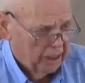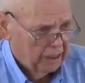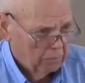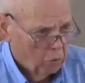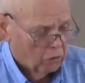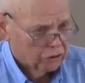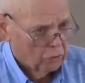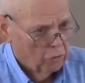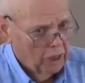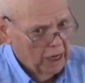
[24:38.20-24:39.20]
anymore.
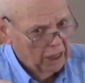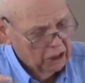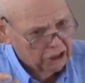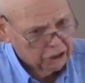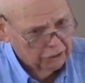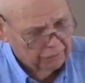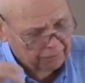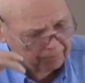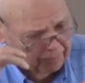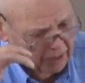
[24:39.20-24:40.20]
So
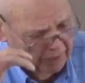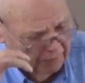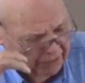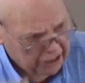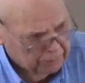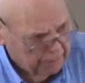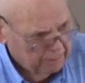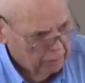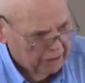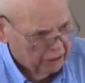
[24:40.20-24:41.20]
listen, these
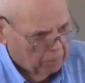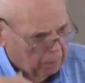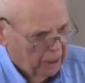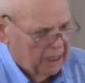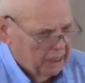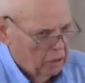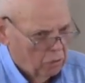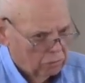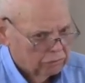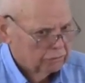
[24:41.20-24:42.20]
people that are planning
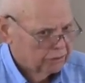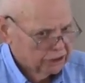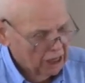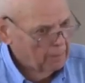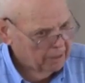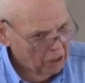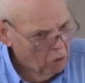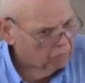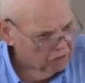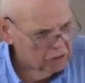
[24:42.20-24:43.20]
on stopping
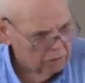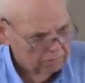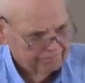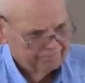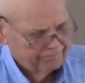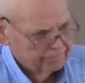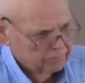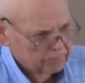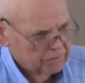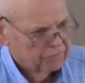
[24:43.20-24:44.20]
over,
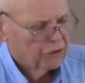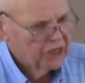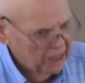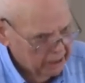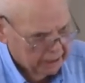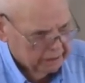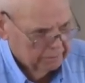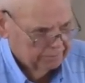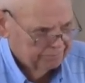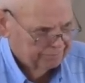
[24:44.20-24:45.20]
forget it.
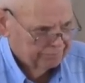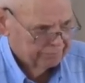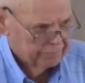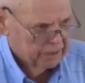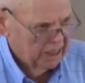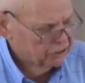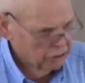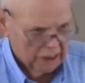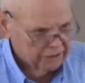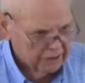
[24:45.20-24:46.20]
Amen. It's
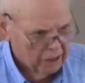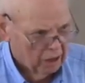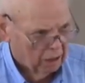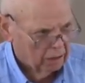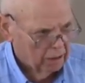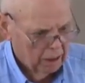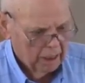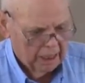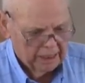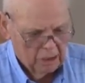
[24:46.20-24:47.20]
not there. Amen.
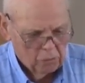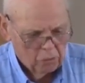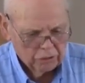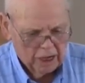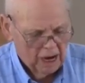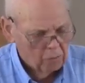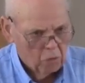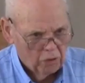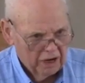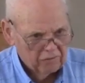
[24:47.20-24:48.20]
And I want I
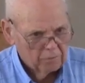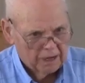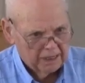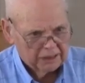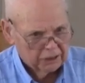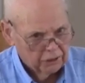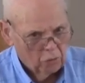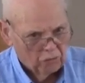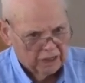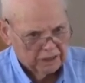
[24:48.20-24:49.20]
want everybody to
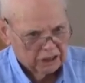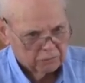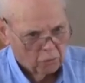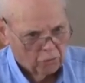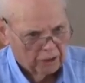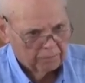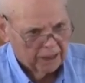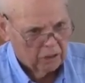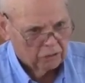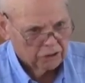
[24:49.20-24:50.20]
know that this morning
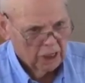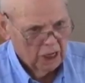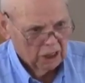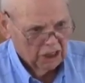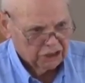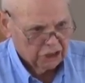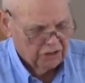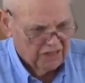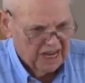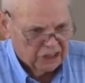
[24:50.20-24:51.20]
because
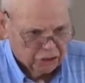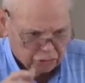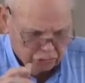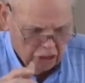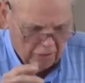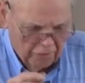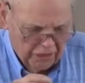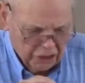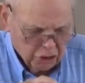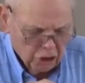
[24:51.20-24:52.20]
listen, that's
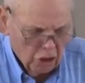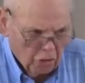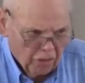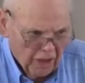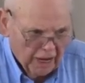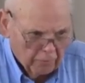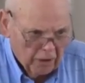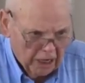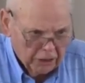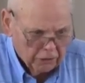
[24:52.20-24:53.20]
this little thing
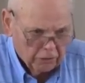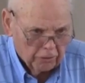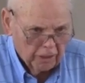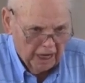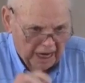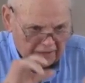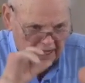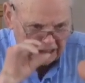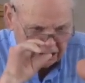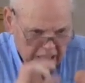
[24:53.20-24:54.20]
right here and
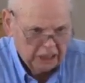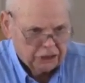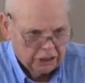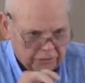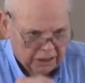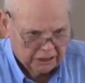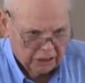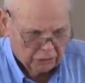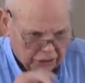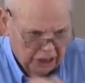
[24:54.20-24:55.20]
that teaching that
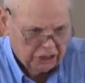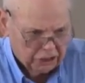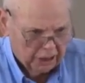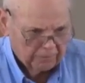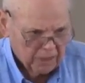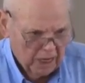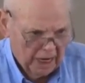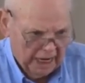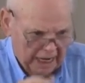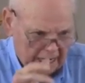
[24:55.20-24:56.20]
they're teaching, it,